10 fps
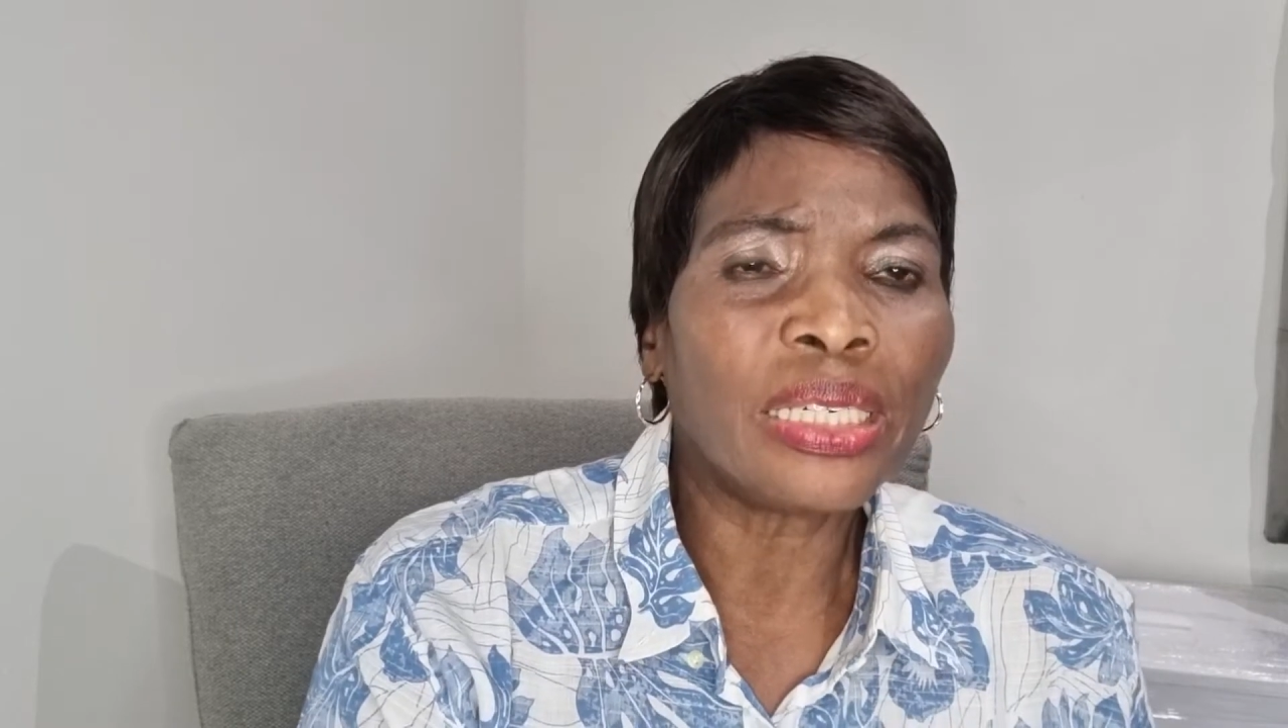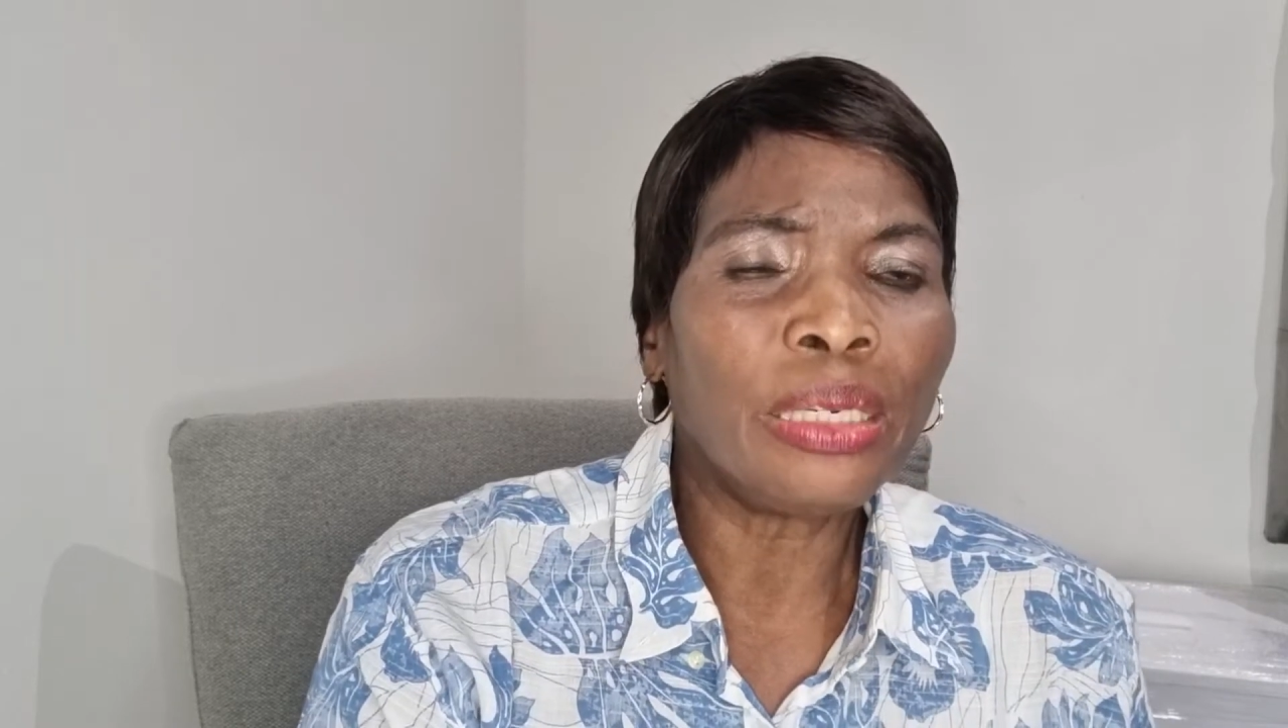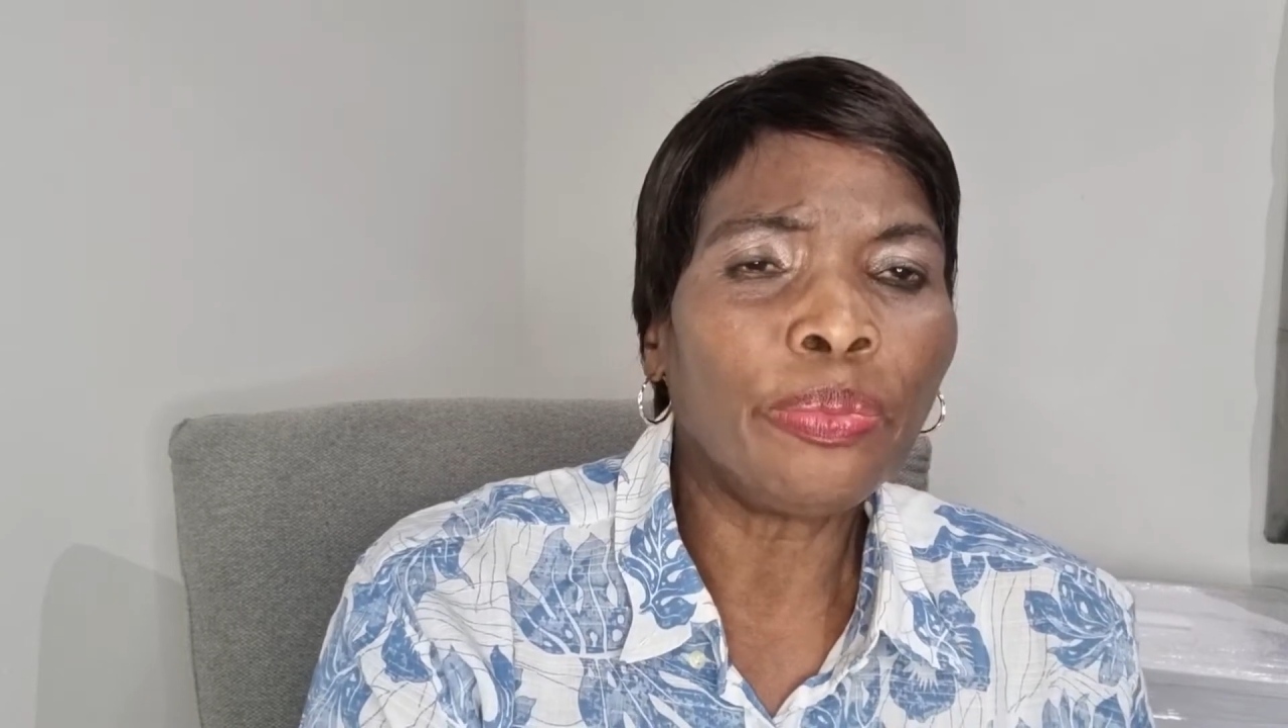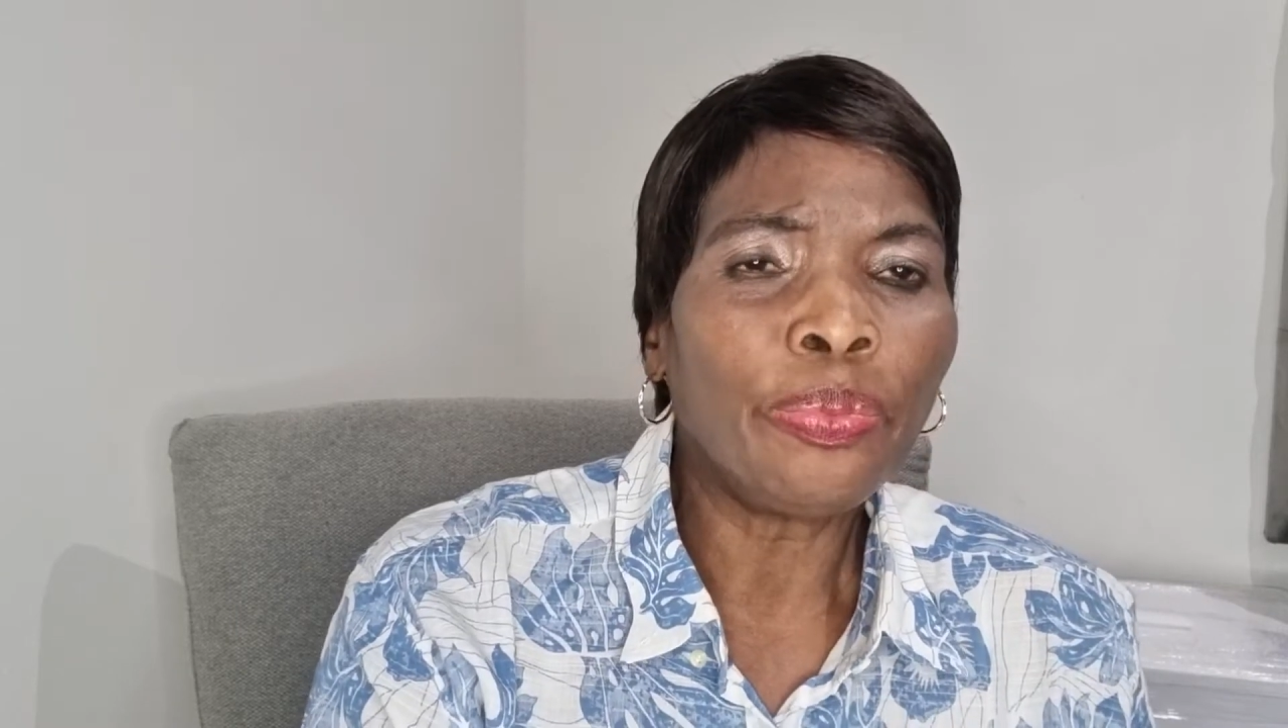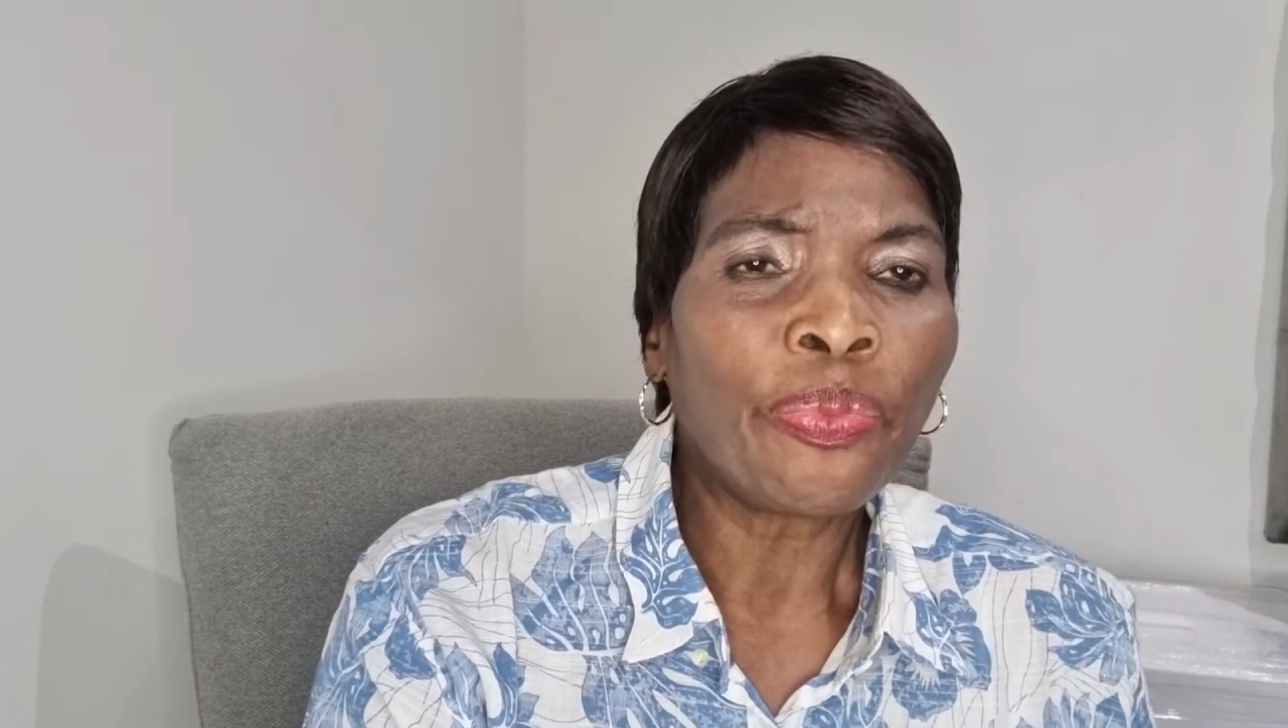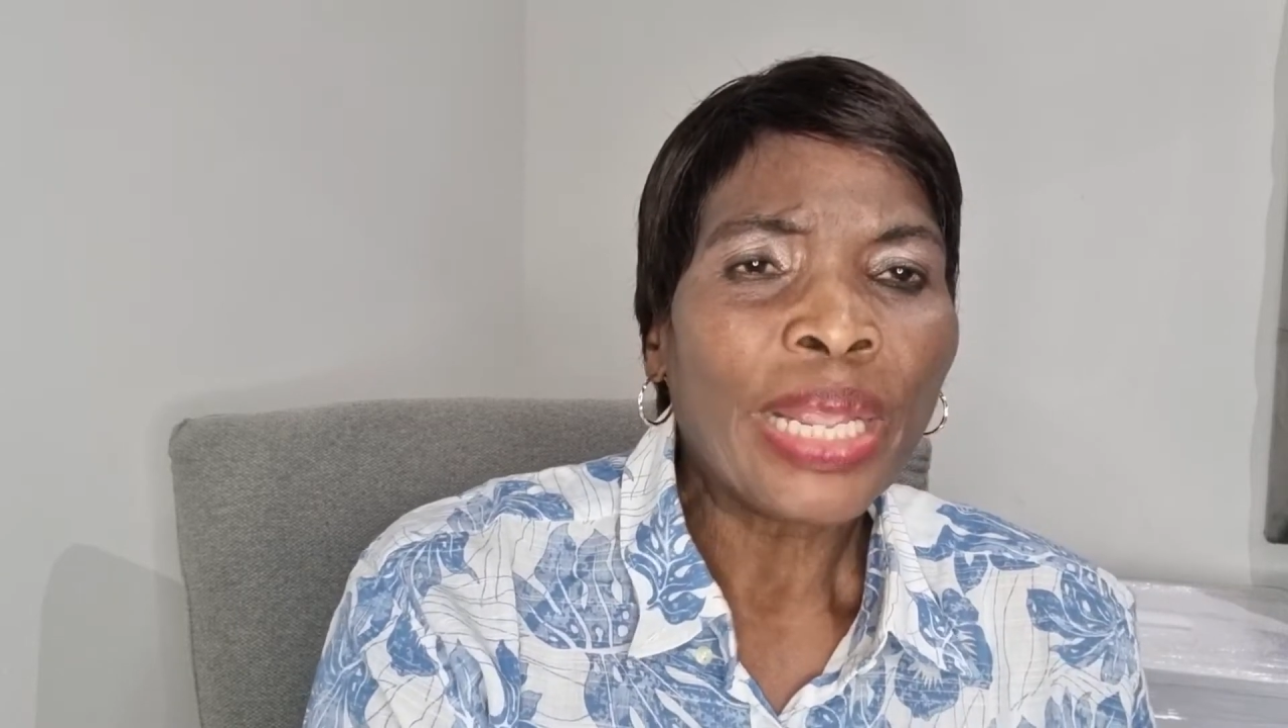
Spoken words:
team,